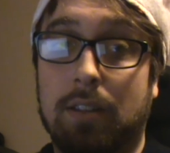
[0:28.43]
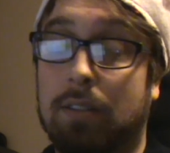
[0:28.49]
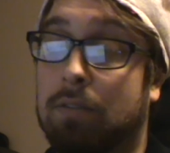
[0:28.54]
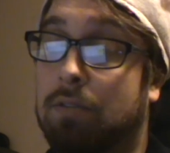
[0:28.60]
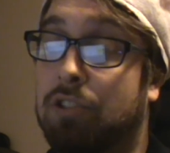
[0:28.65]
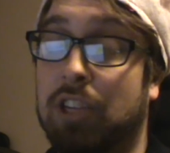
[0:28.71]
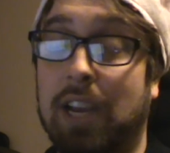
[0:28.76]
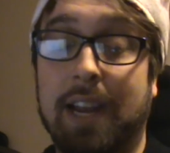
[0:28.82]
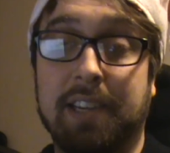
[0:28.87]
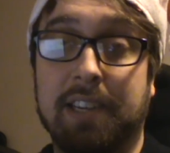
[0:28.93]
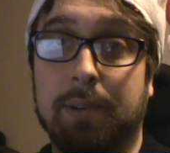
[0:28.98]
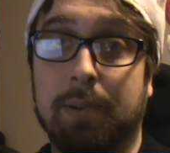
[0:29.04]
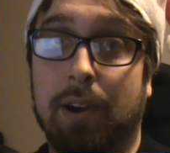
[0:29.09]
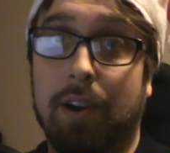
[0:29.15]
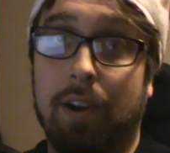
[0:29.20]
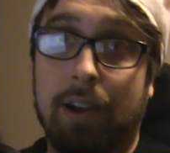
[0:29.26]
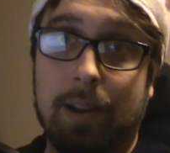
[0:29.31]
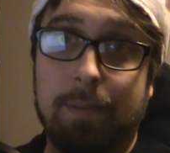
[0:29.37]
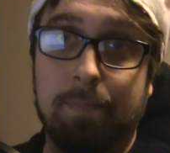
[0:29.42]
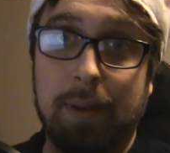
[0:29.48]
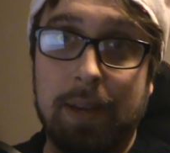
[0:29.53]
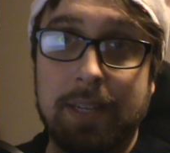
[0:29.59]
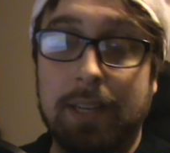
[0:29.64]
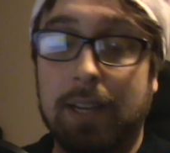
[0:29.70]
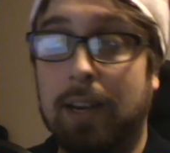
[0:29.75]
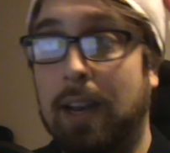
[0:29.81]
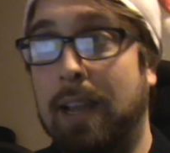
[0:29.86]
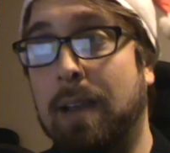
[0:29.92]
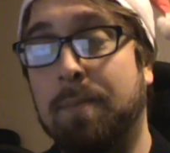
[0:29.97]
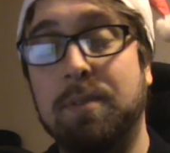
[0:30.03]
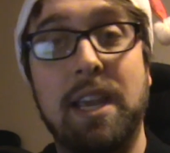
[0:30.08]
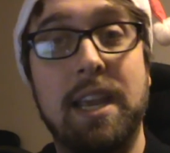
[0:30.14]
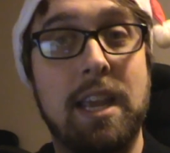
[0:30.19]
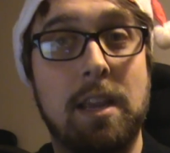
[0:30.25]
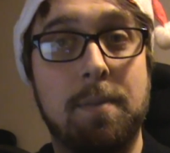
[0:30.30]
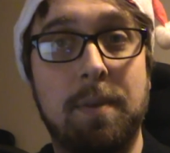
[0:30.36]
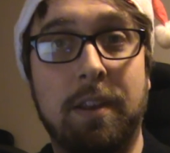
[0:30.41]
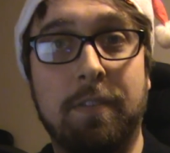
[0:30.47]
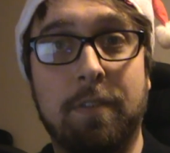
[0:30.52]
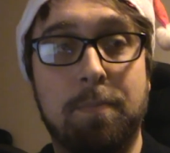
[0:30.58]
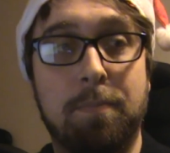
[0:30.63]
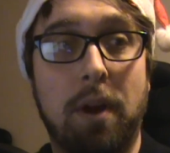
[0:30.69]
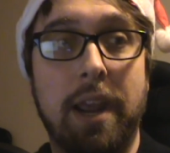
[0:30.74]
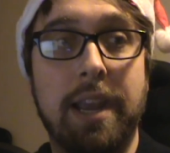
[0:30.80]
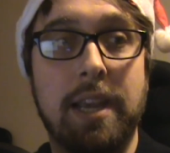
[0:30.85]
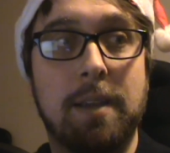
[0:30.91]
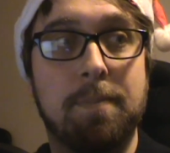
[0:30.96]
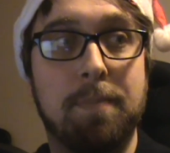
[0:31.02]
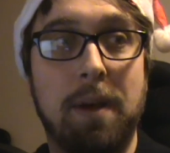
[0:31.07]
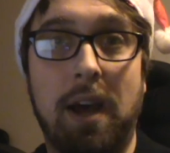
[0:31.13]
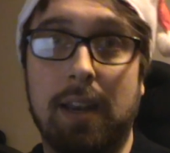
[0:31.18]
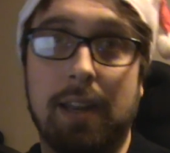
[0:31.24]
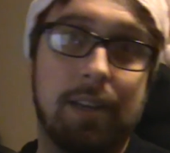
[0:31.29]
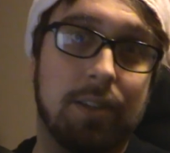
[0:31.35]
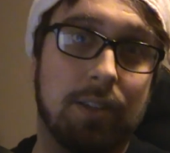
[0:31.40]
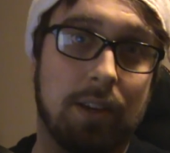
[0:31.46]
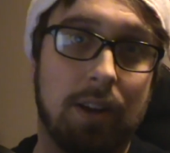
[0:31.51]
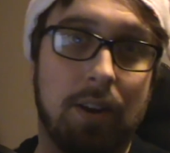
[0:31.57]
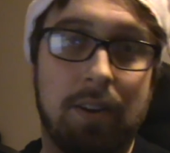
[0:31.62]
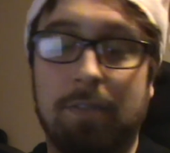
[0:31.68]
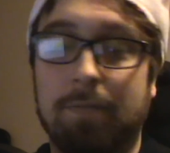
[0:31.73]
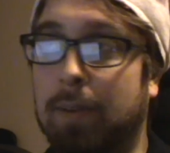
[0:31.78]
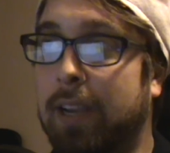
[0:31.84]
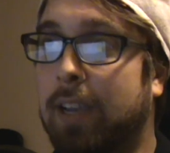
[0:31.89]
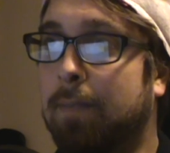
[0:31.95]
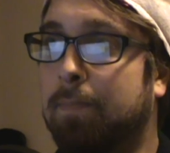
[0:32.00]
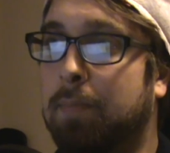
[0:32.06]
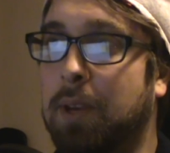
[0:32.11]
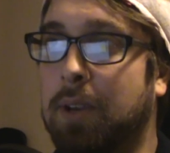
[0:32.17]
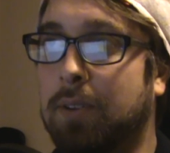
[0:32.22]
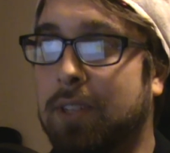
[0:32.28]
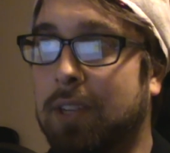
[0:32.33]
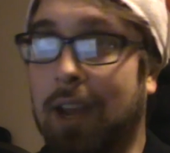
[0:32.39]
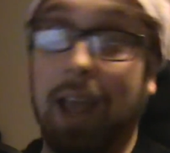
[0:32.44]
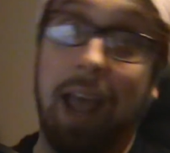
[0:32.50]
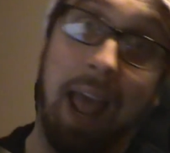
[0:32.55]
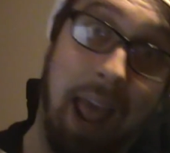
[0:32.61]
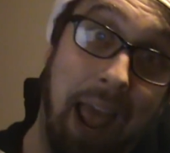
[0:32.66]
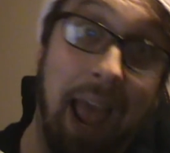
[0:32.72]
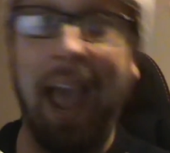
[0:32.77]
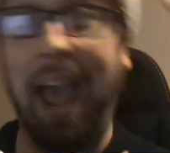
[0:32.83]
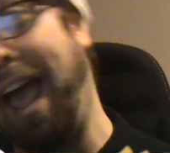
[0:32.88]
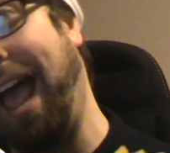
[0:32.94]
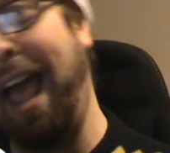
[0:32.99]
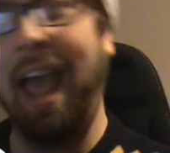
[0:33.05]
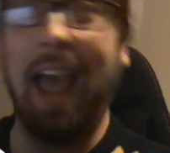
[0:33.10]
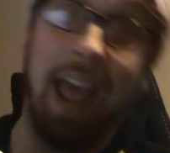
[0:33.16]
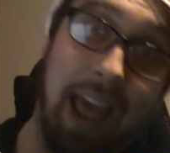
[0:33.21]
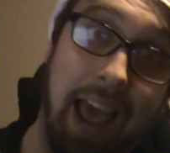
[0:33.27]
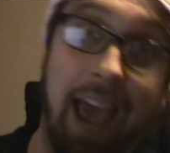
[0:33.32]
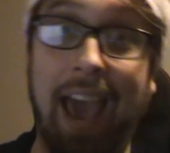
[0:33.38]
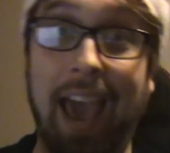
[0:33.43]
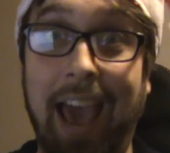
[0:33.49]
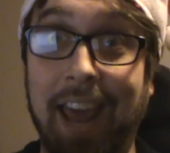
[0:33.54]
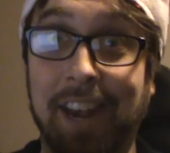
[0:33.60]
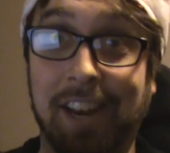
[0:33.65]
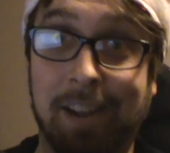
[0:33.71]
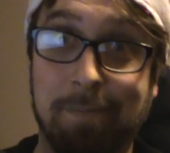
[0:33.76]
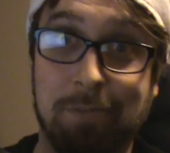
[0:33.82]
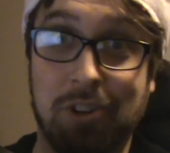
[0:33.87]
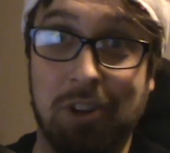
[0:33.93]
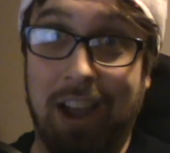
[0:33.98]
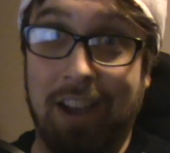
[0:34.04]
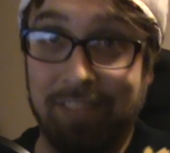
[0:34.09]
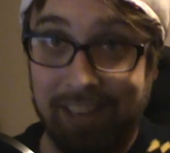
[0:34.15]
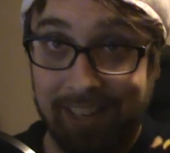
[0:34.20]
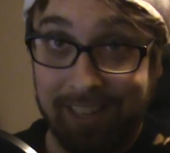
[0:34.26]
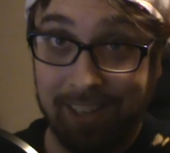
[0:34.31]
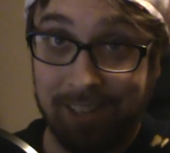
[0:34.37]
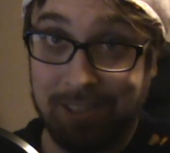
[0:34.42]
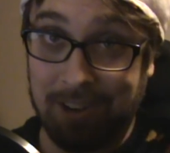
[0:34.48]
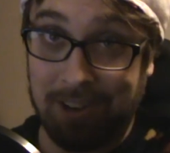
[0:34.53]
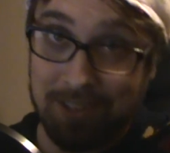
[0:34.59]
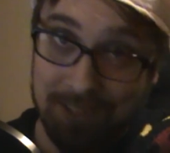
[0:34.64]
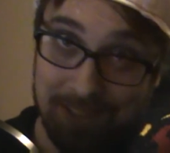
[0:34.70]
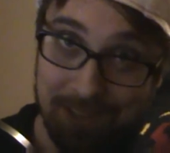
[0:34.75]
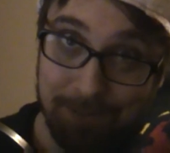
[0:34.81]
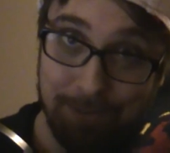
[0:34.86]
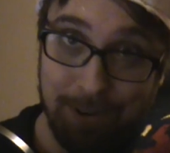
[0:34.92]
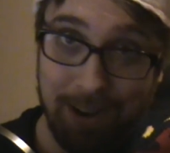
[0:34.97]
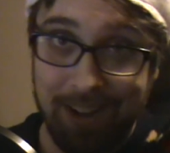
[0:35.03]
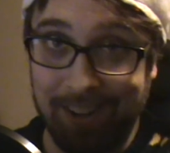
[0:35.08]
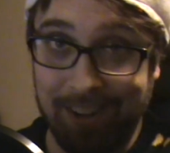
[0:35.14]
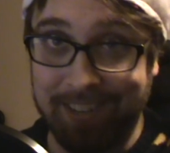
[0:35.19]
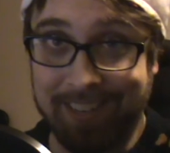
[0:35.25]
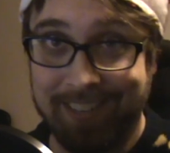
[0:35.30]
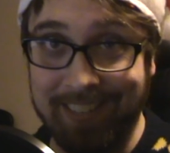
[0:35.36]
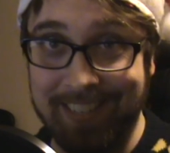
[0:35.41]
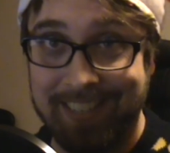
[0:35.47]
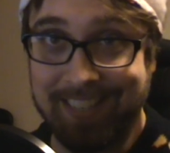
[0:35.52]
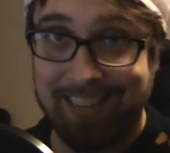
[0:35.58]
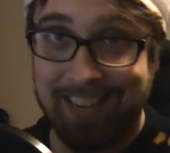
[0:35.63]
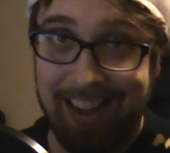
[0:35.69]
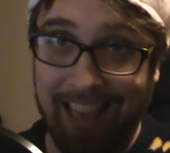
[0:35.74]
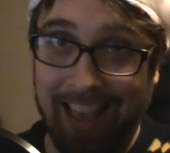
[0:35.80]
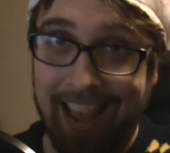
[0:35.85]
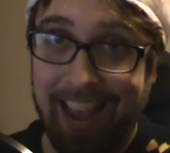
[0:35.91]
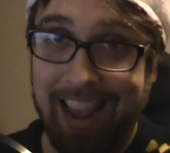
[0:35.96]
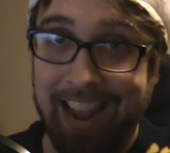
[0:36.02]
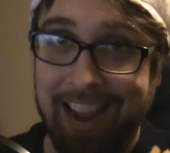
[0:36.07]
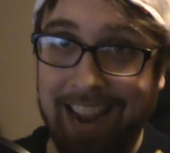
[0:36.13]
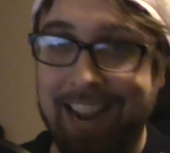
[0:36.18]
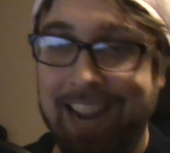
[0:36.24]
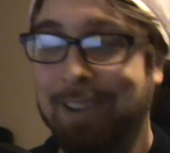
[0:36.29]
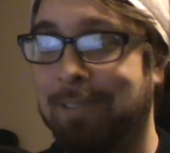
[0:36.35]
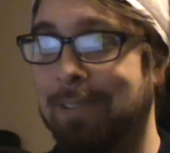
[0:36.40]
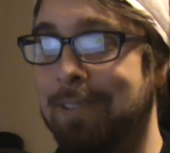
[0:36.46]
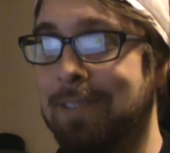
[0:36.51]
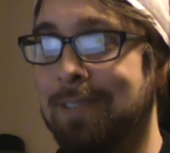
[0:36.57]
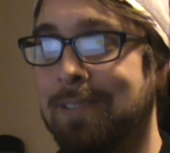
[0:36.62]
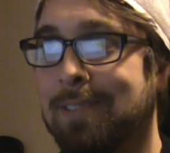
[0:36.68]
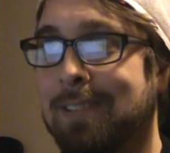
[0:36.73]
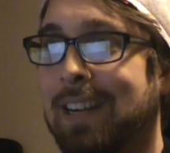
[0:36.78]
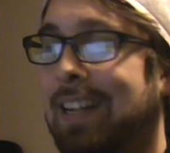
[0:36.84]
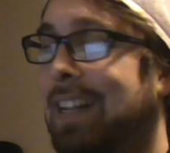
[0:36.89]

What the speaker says: January, basically. I'm taking a bit of a break, partly because I don't have my computer. And I'm traveling across the world in a sleigh! Woo!